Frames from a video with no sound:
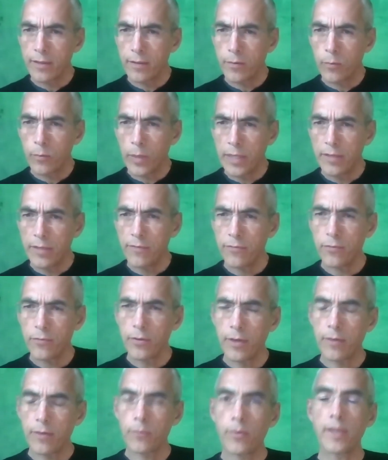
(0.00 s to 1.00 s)
waiting
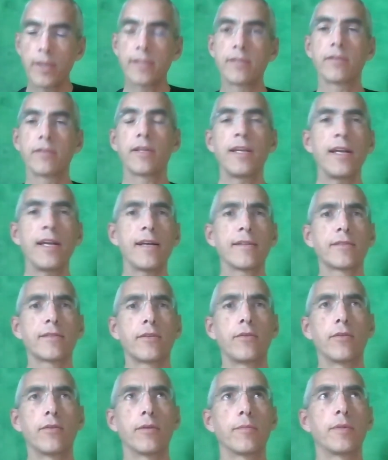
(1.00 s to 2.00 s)
for a question, can I ask
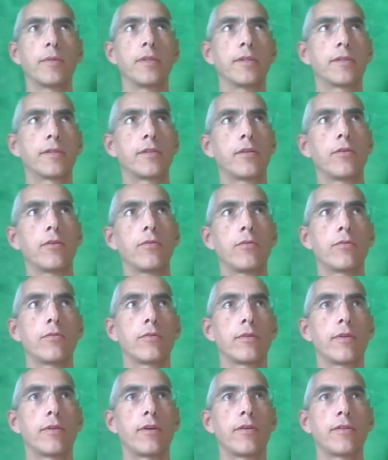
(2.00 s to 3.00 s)
you? I mean, so
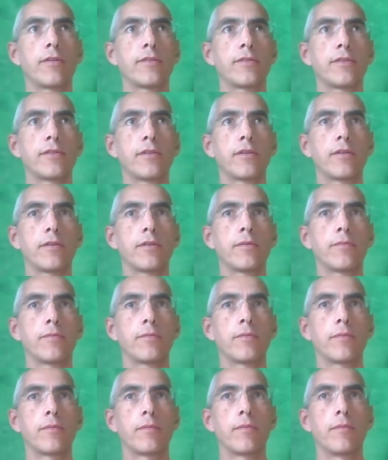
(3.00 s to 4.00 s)
there's
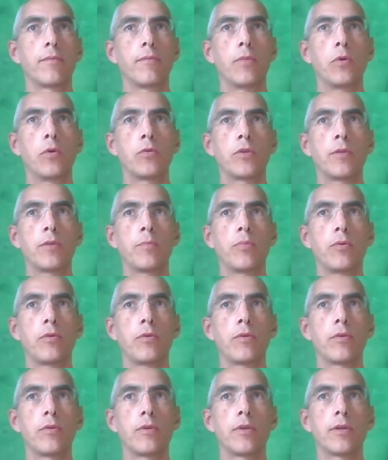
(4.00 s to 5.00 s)

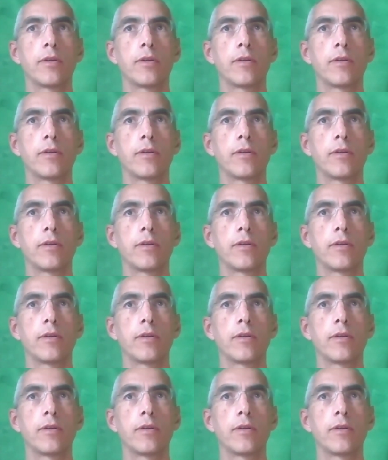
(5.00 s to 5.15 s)
multiple.